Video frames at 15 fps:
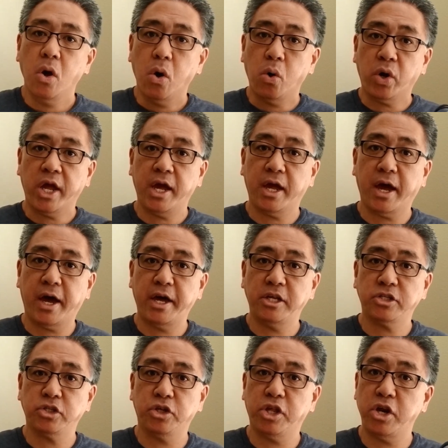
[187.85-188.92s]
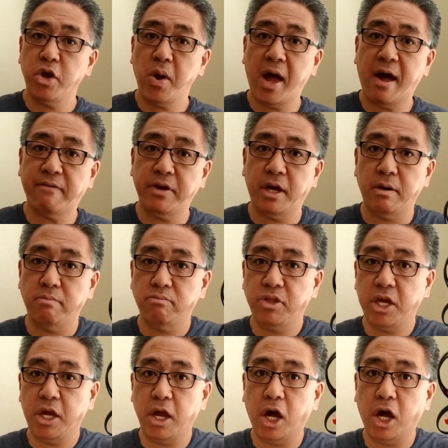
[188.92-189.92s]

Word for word: Okay, guys, so there you have it. The